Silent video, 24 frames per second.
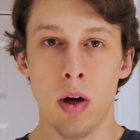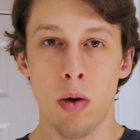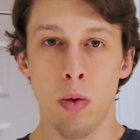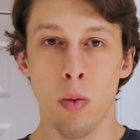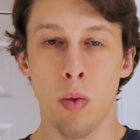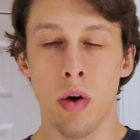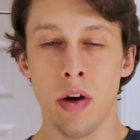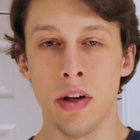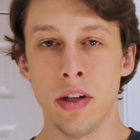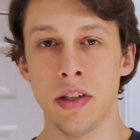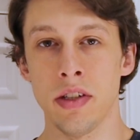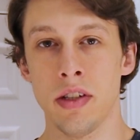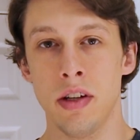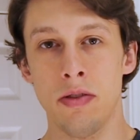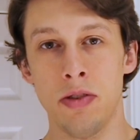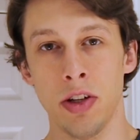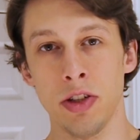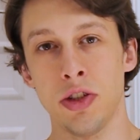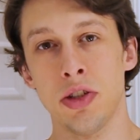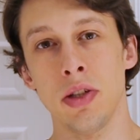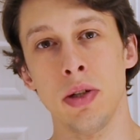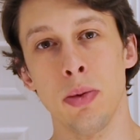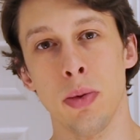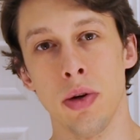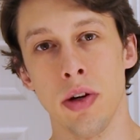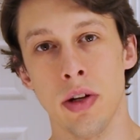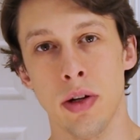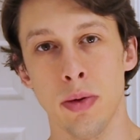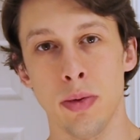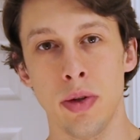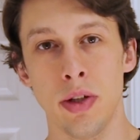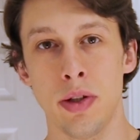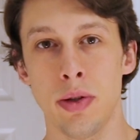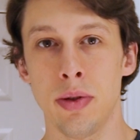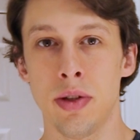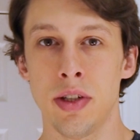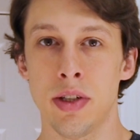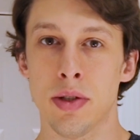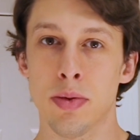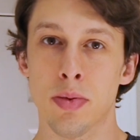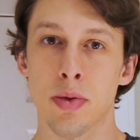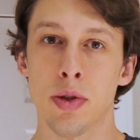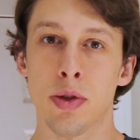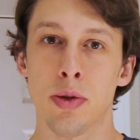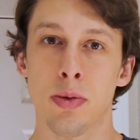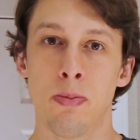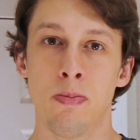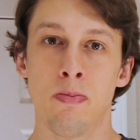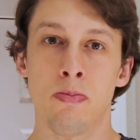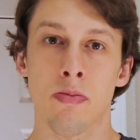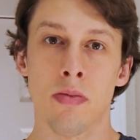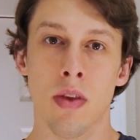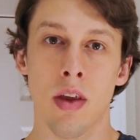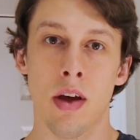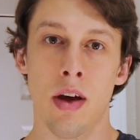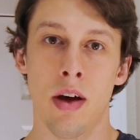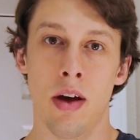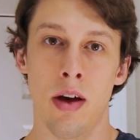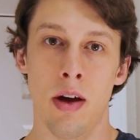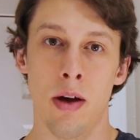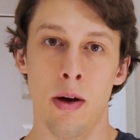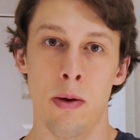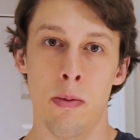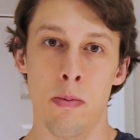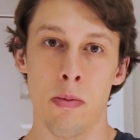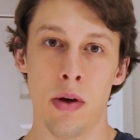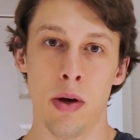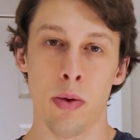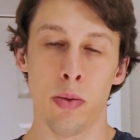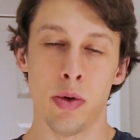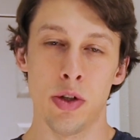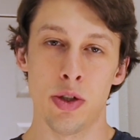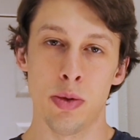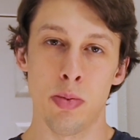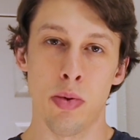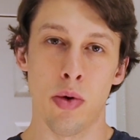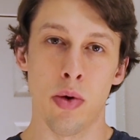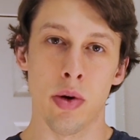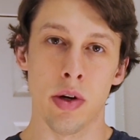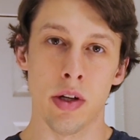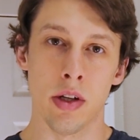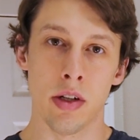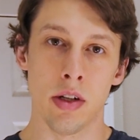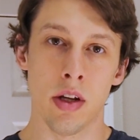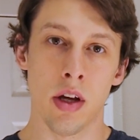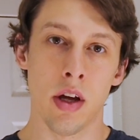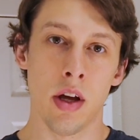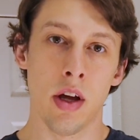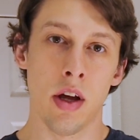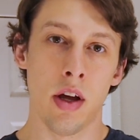One is eventually we're going to redo this room, at which point